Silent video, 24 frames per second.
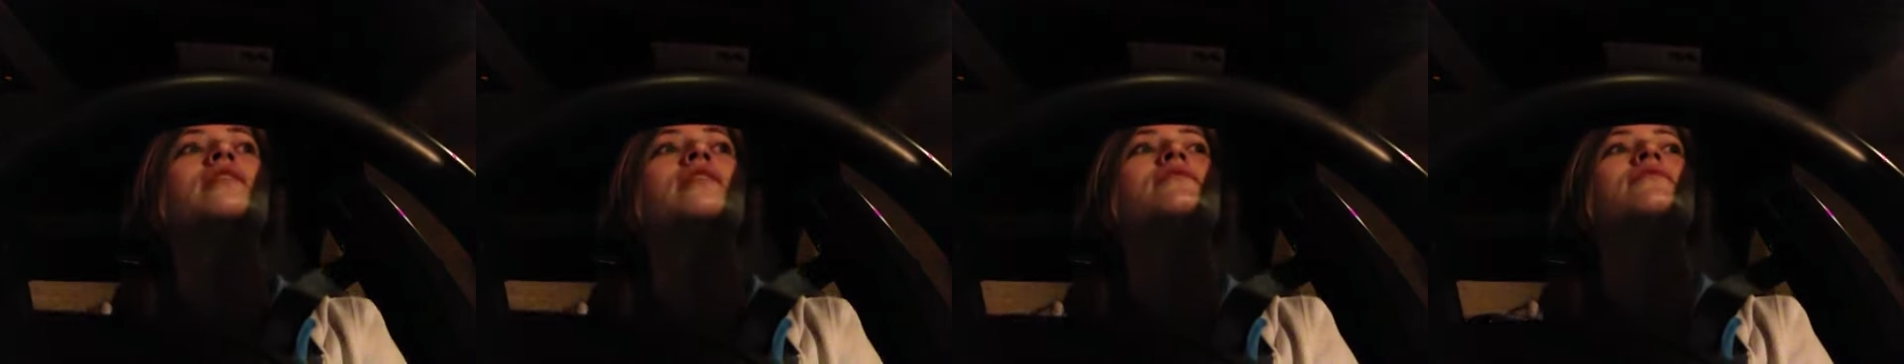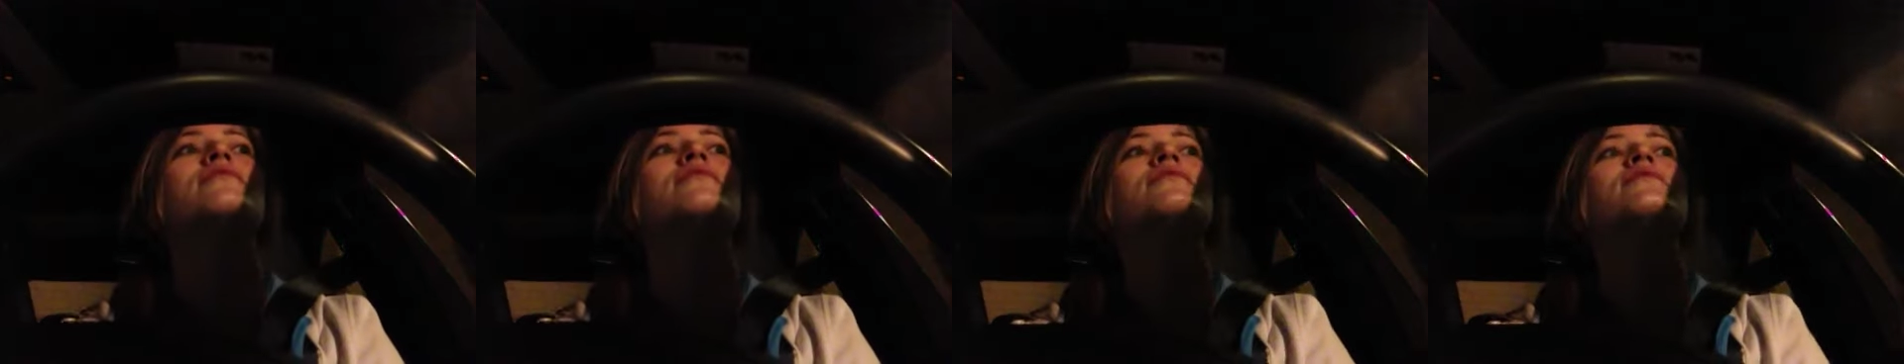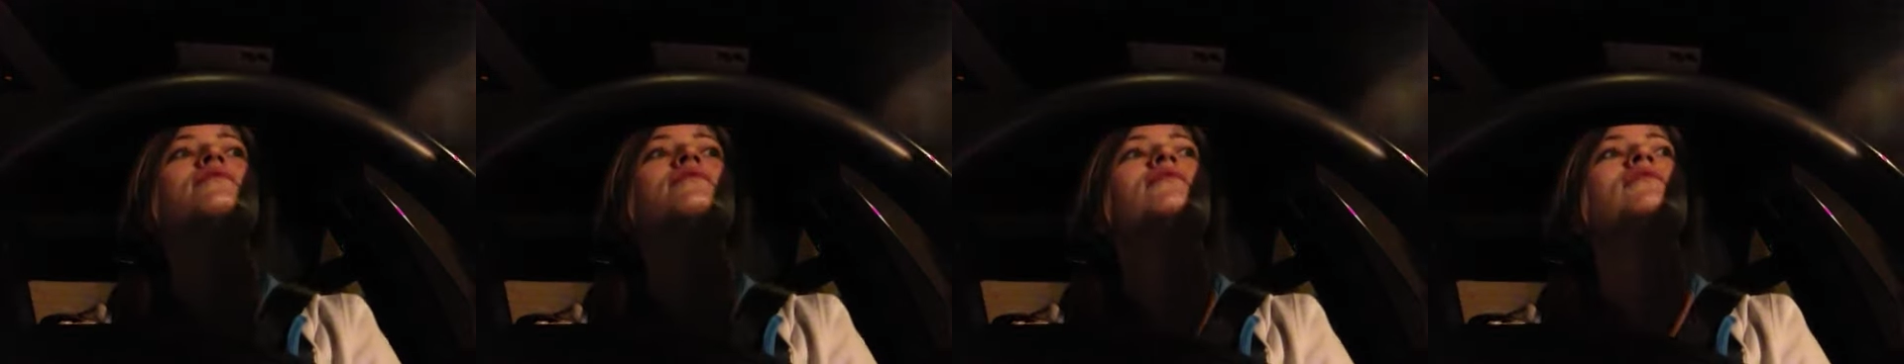
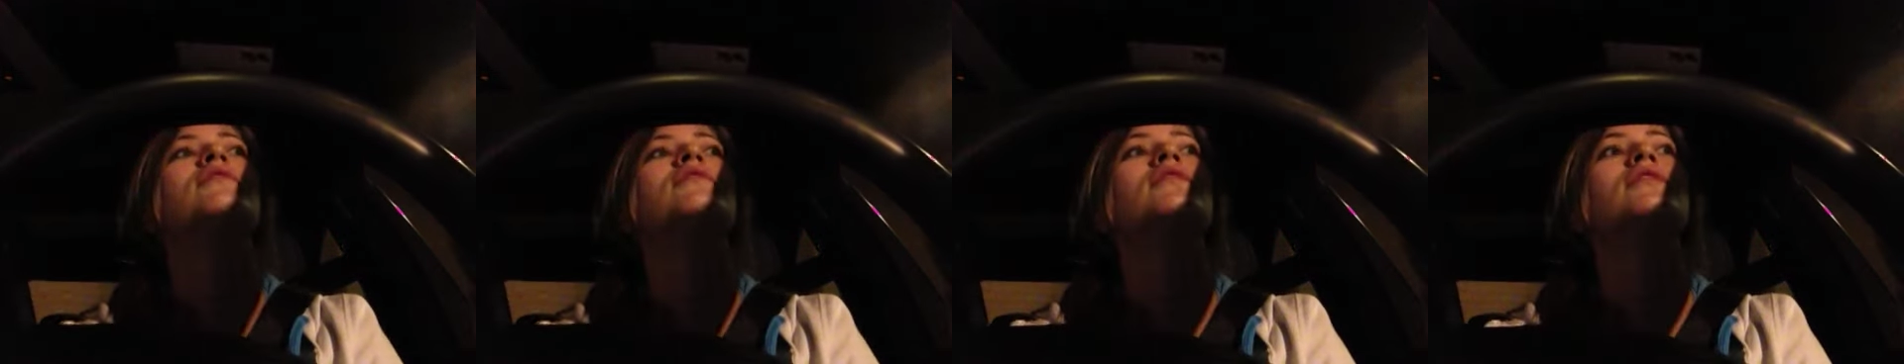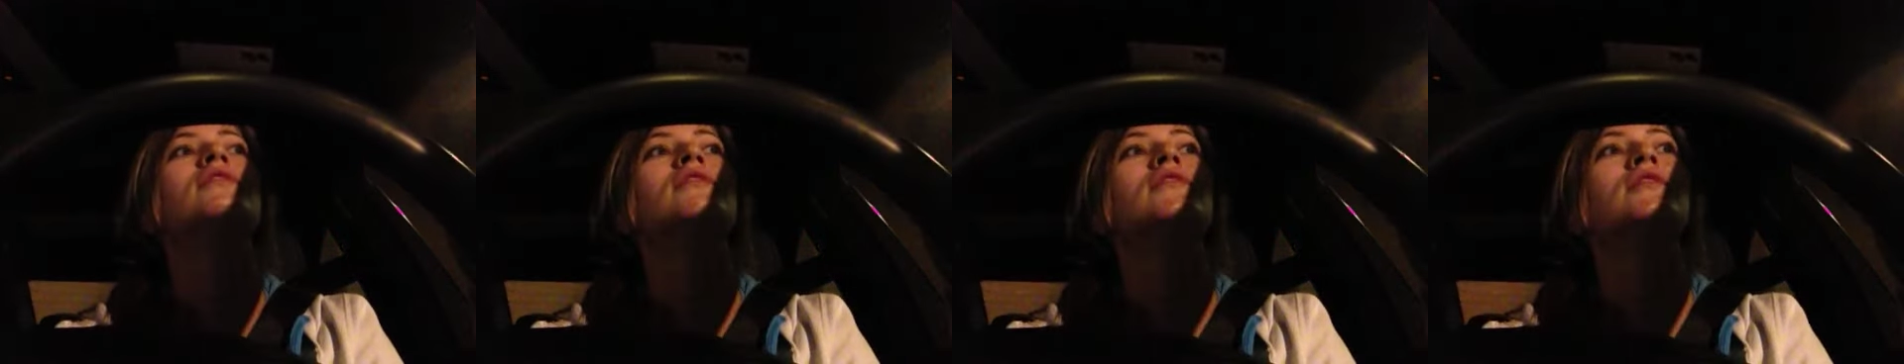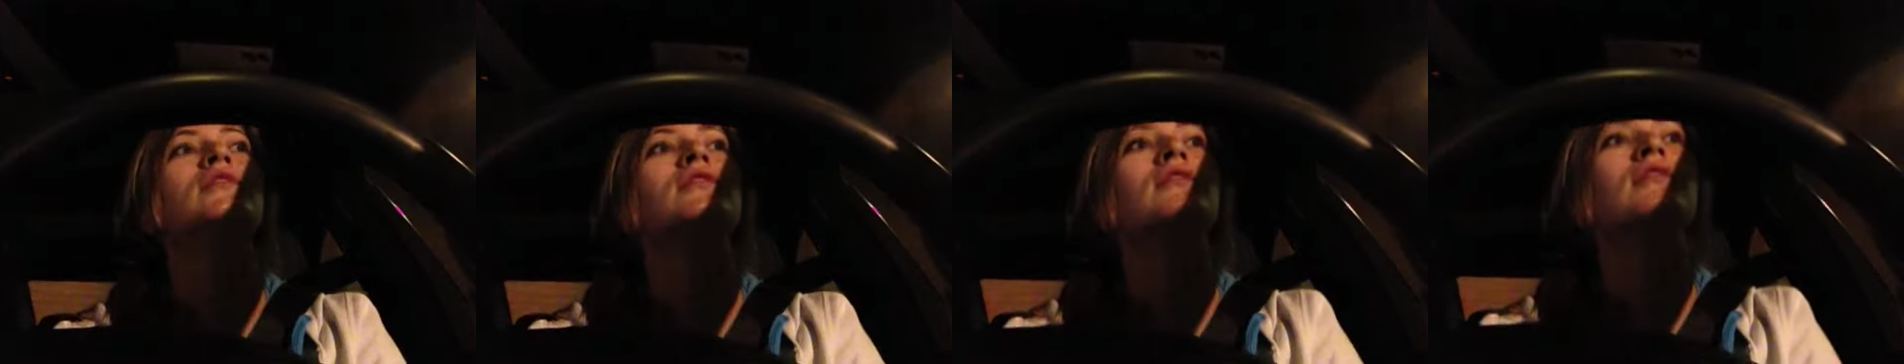of,
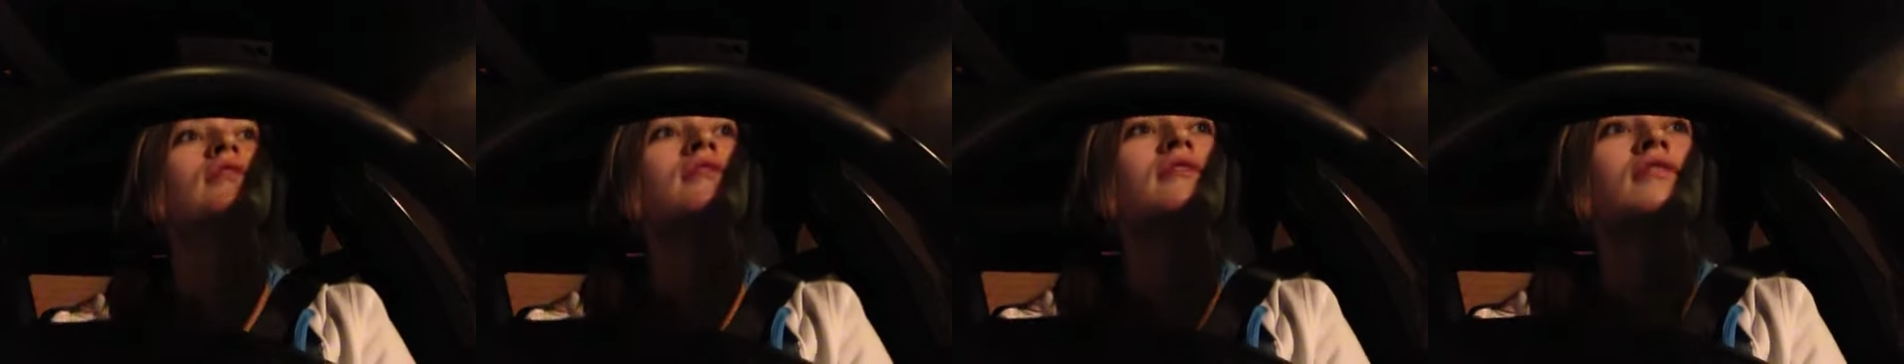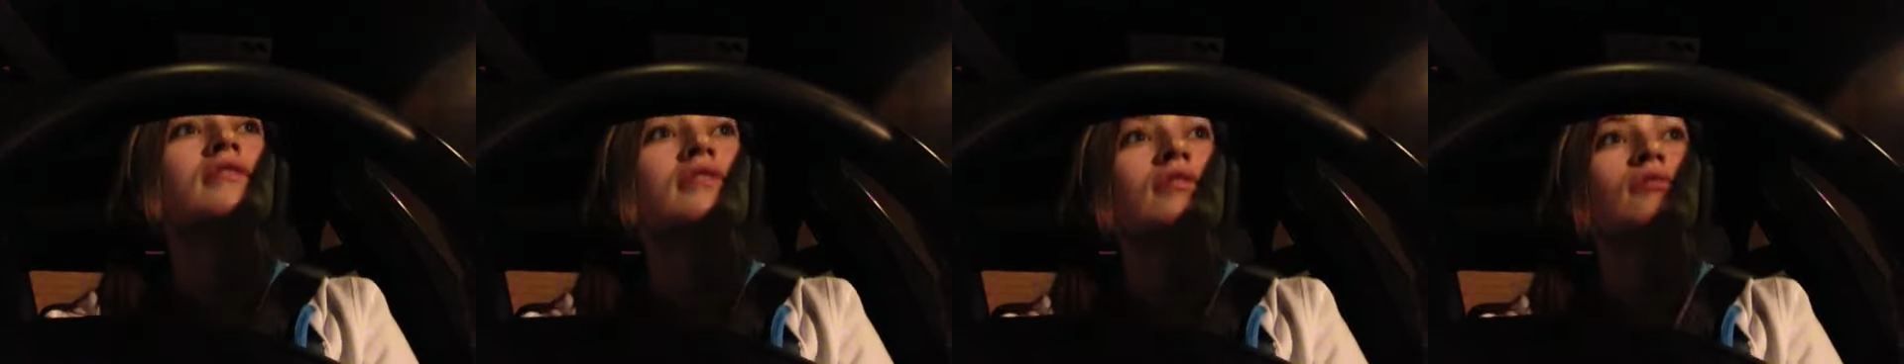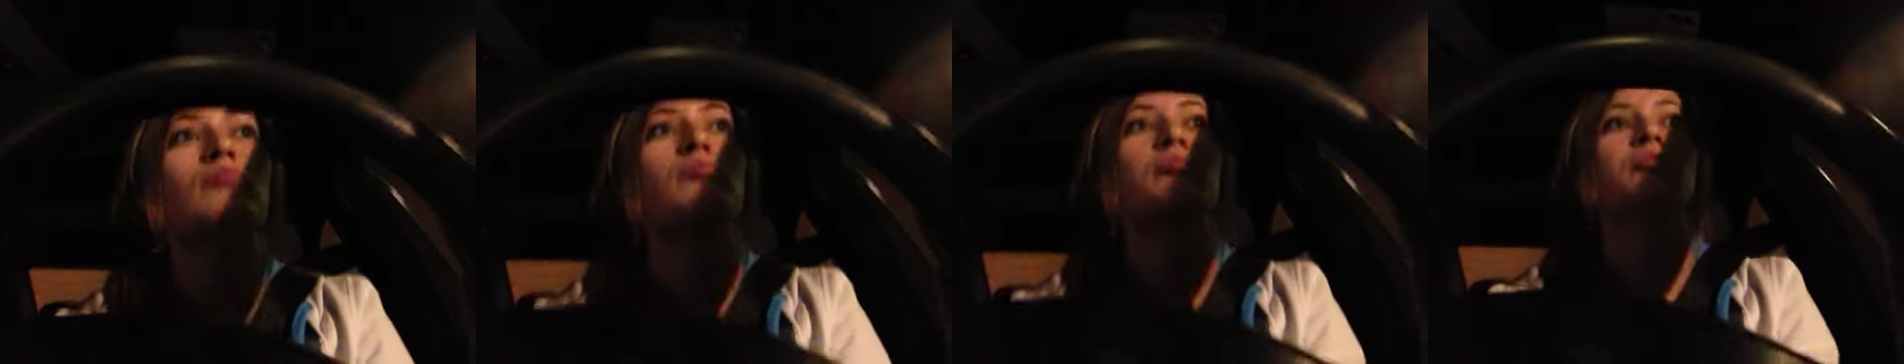
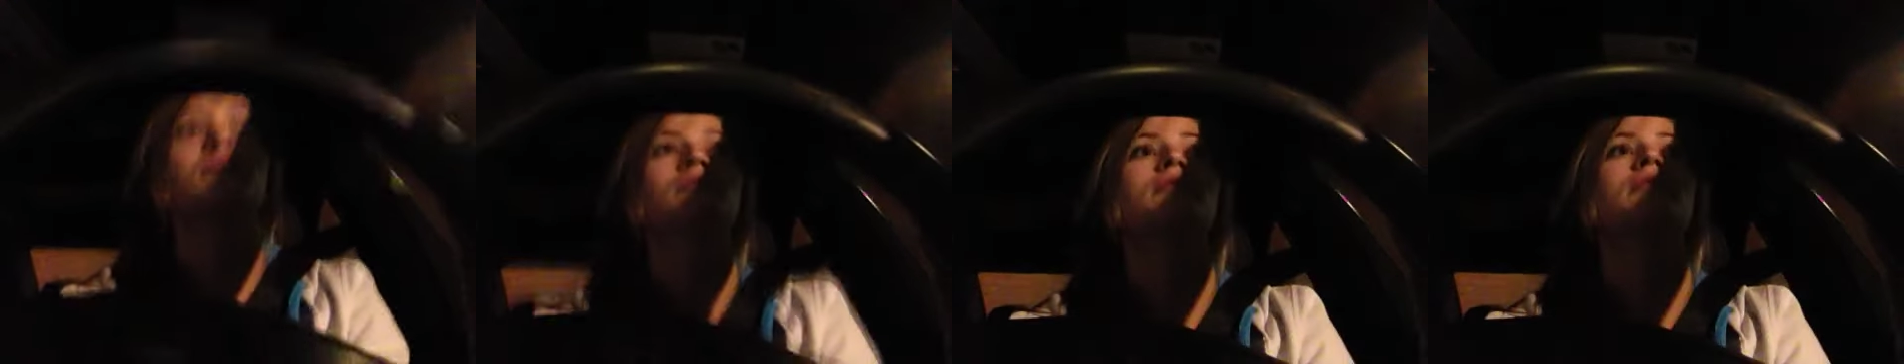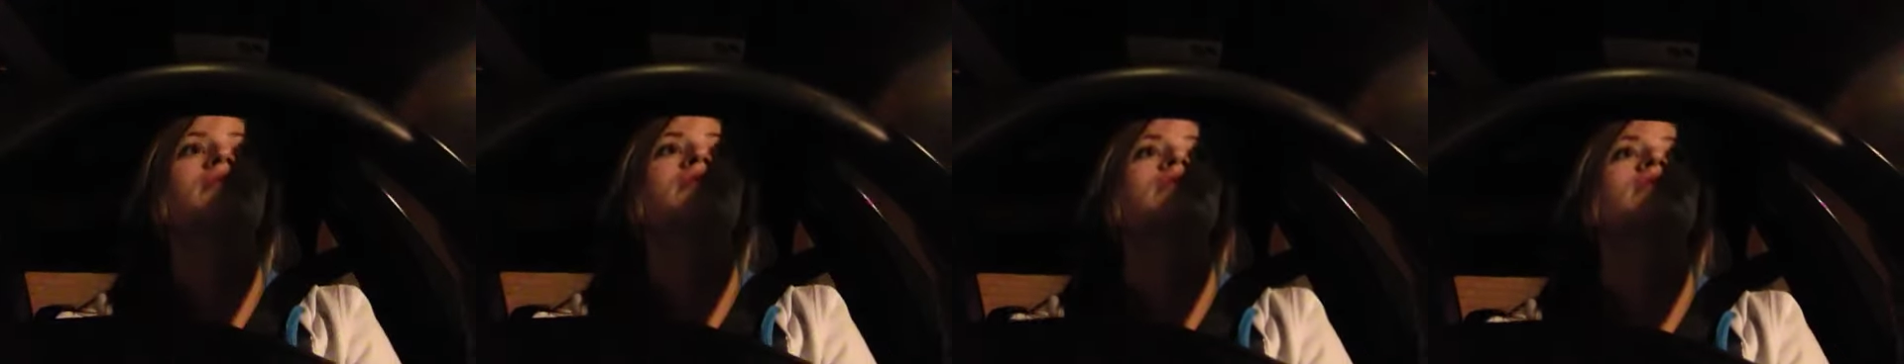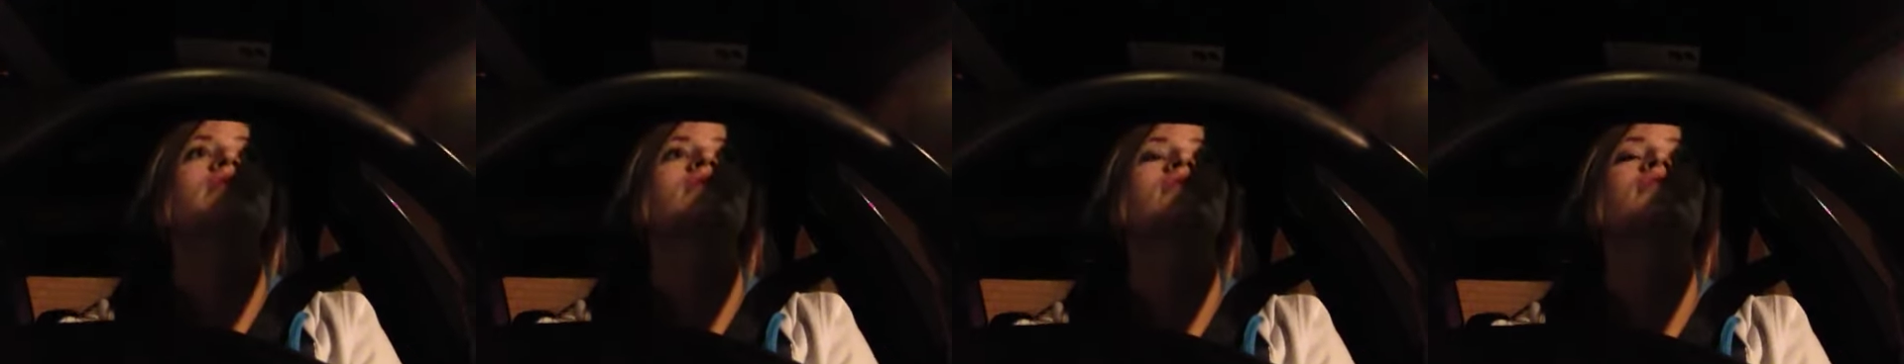oh
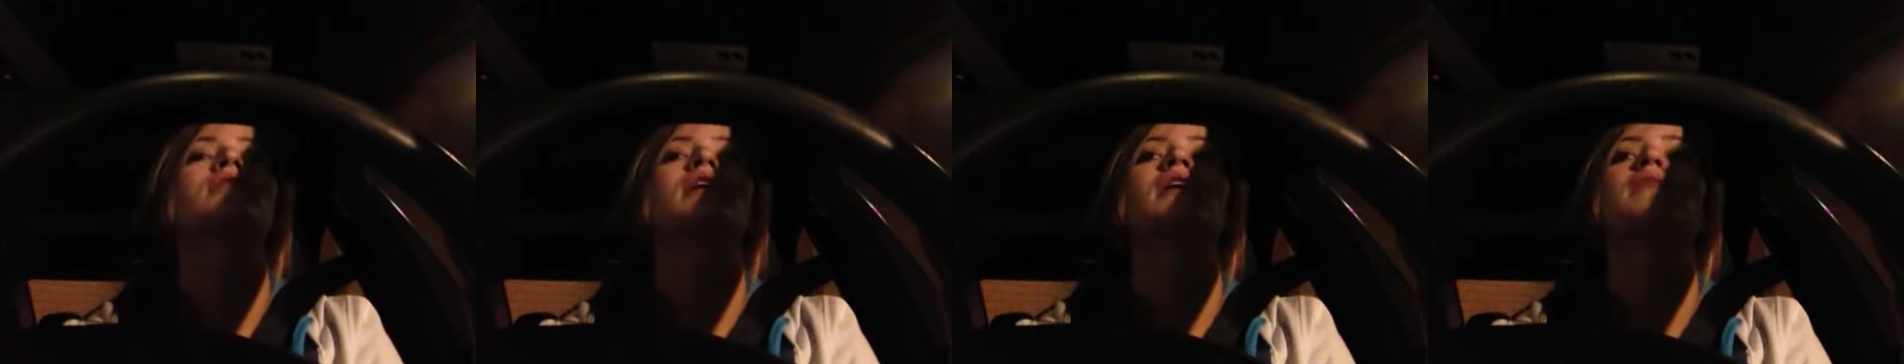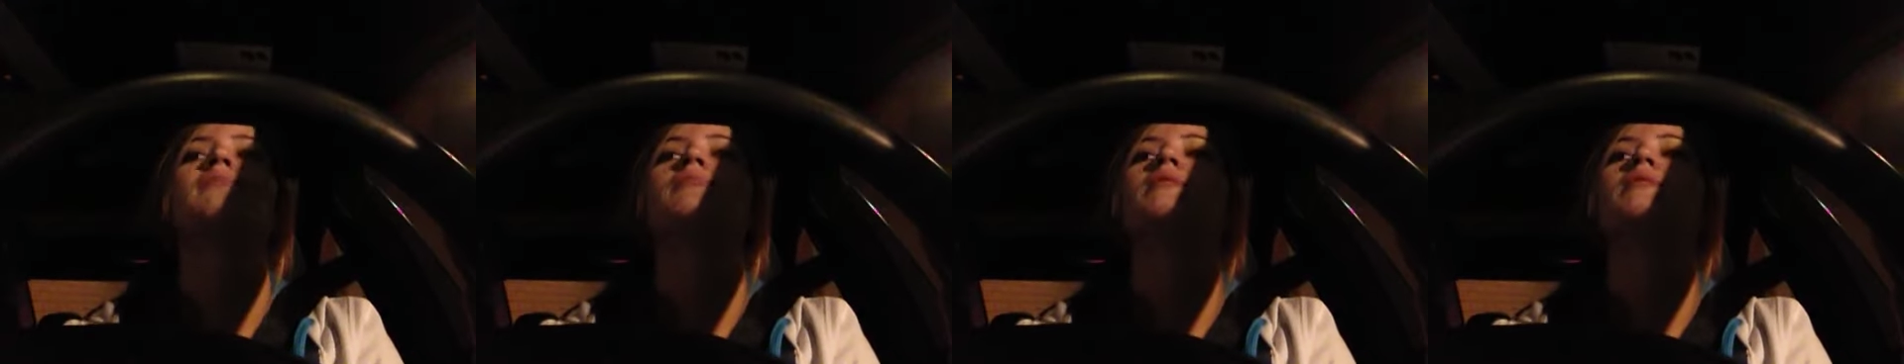boy, okay,